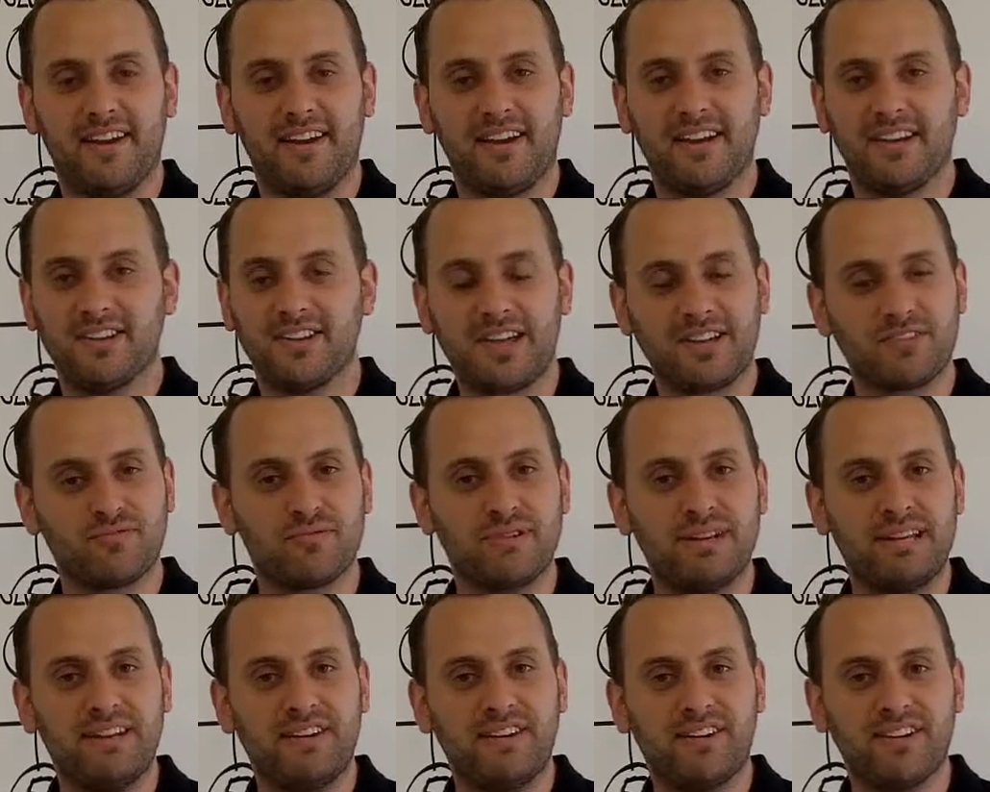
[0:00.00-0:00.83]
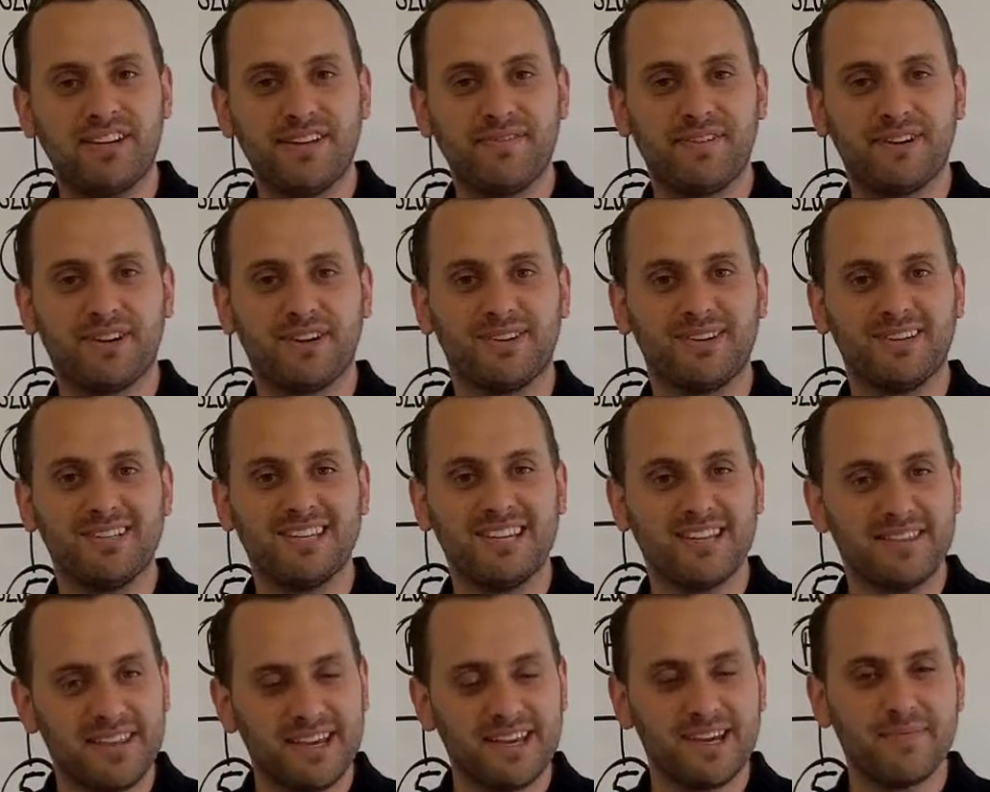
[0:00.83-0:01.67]
And that's really not difficult, is
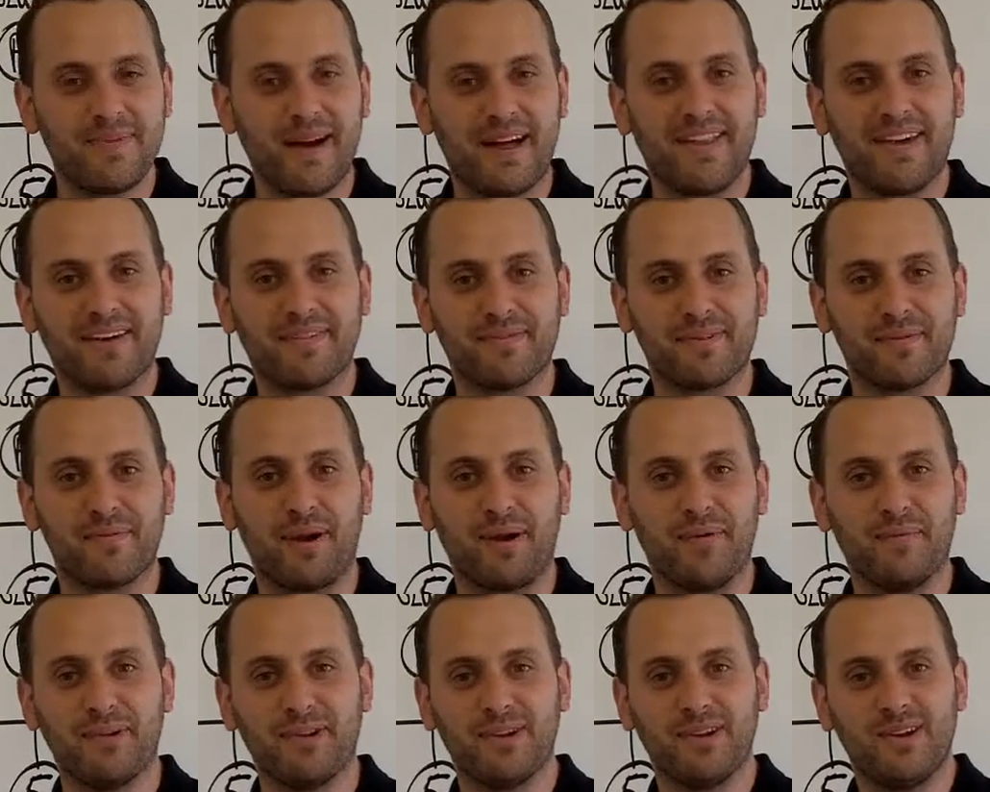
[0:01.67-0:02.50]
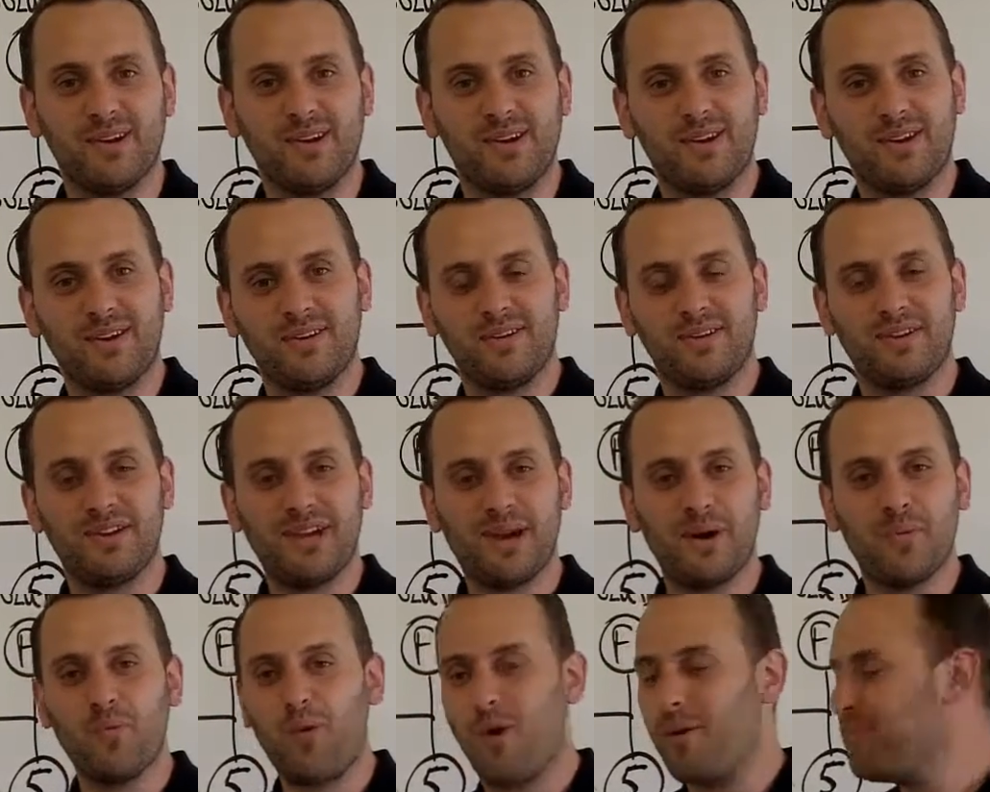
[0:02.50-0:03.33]
it? Think about that for a moment. You
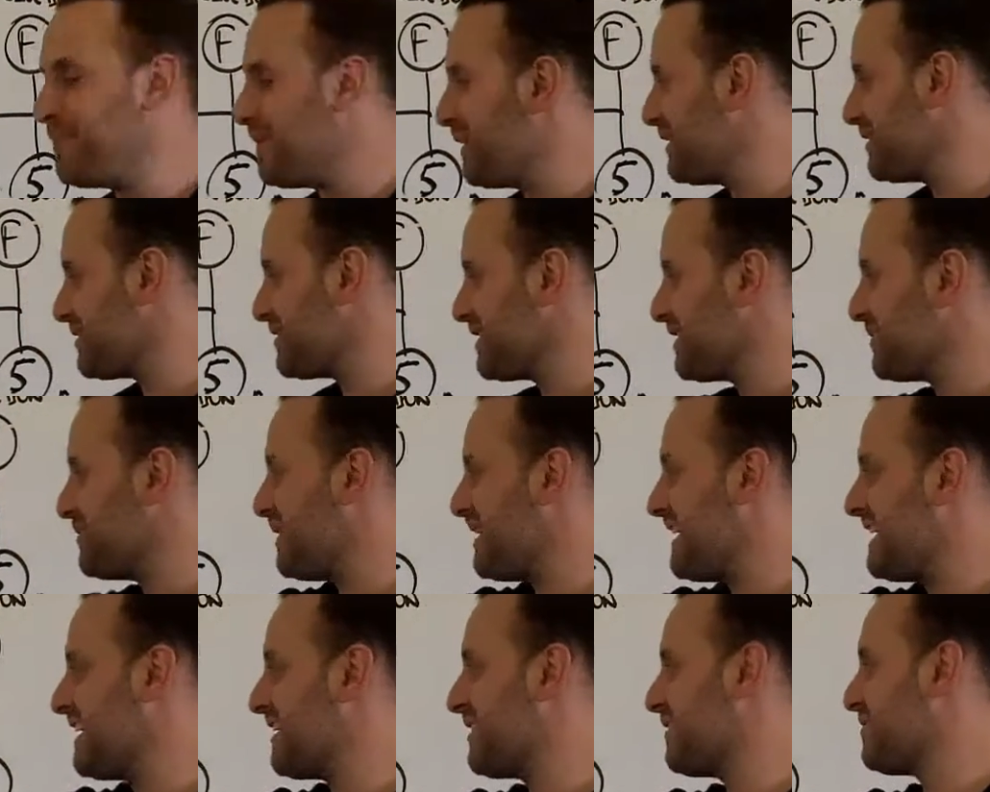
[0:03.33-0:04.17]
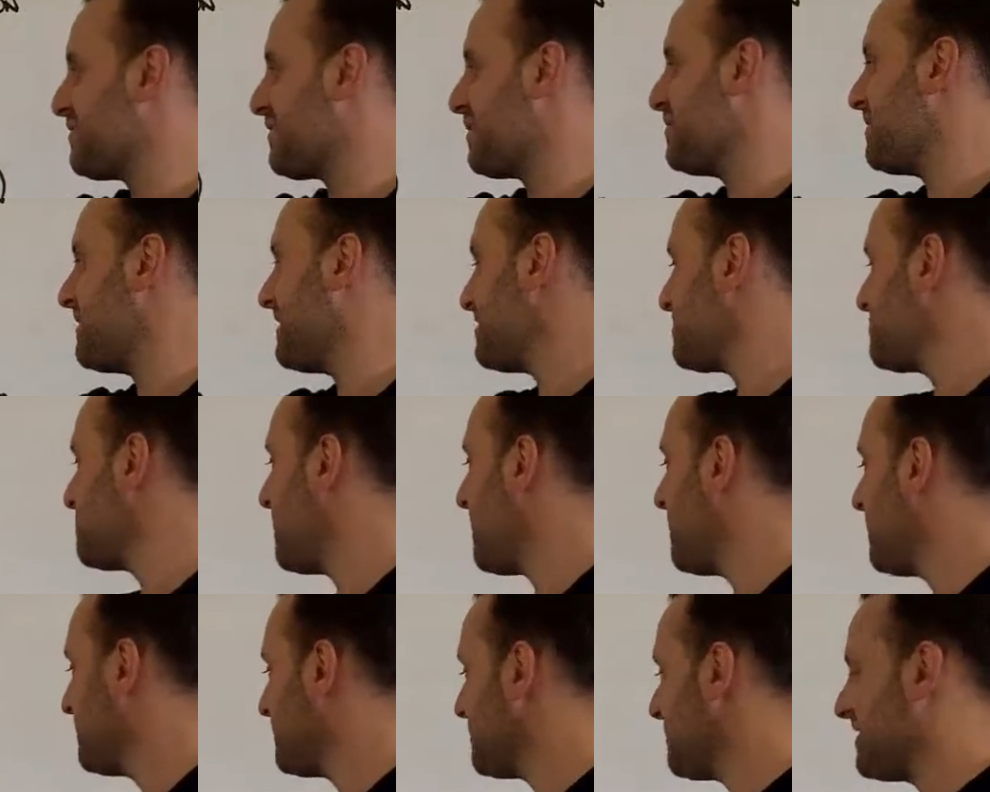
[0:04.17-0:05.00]
can get 1 person a week from this
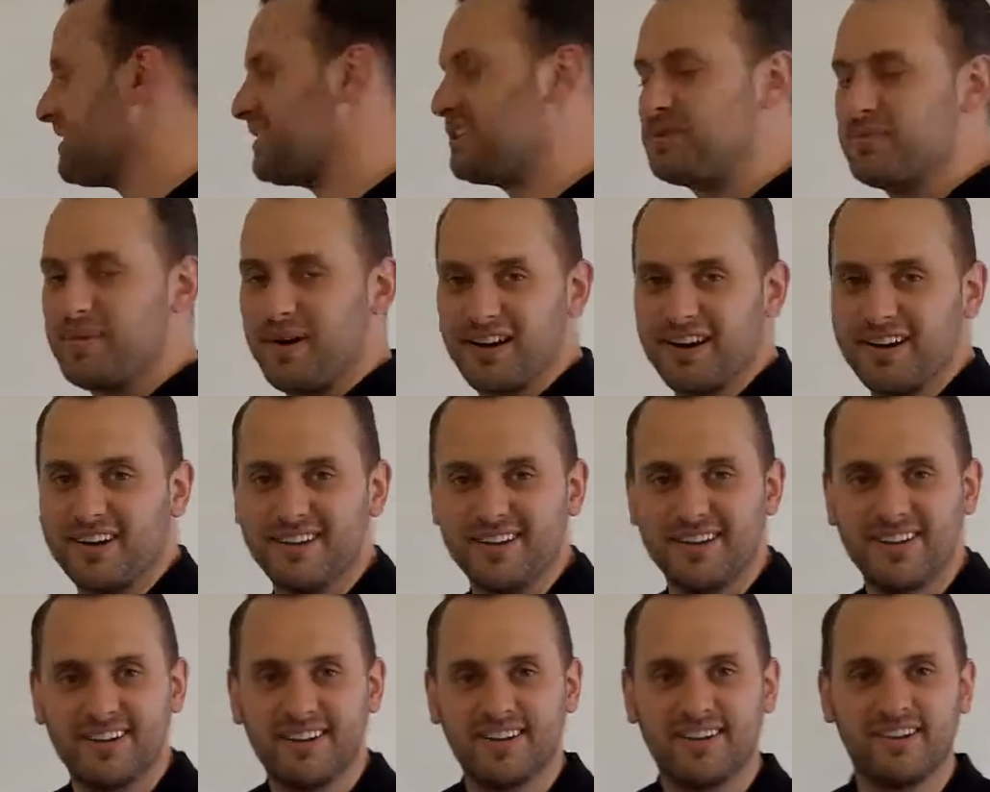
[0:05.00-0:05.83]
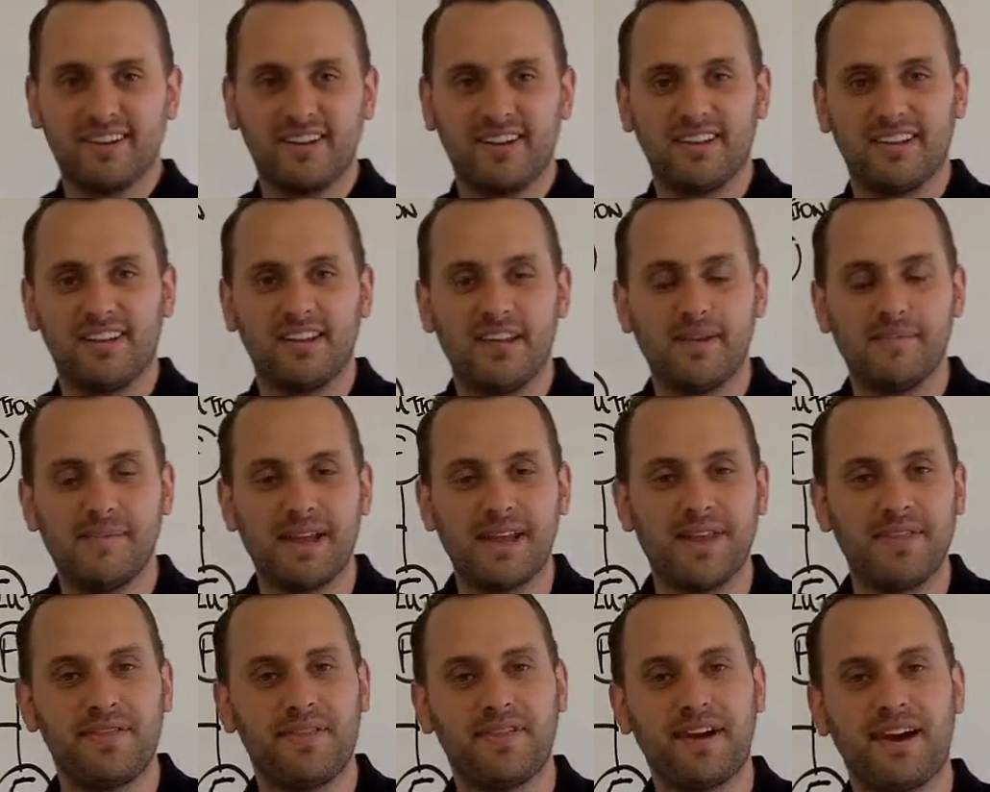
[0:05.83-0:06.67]
part to this part. You're
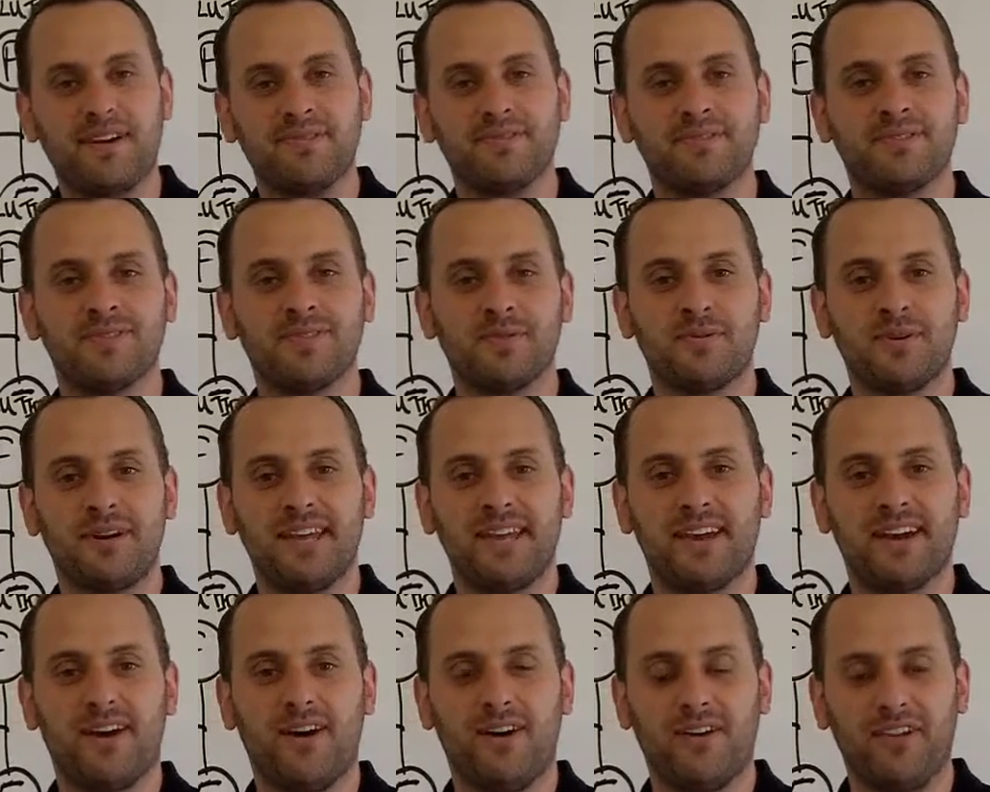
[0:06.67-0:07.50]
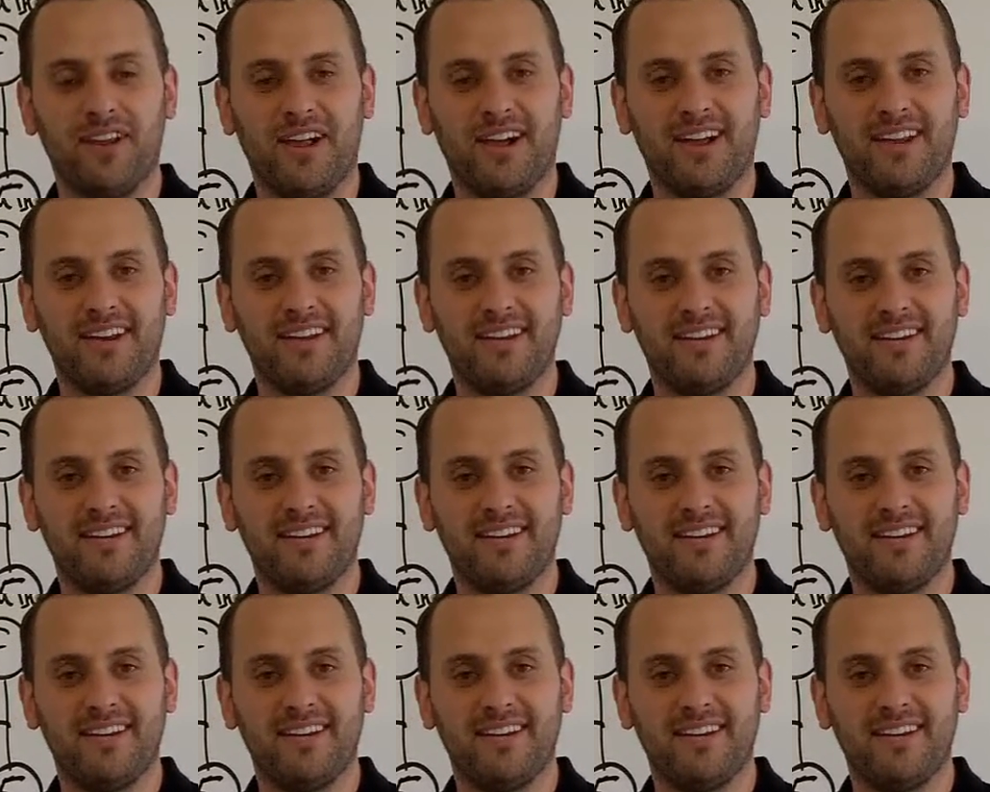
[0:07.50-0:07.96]
making thousands a week online.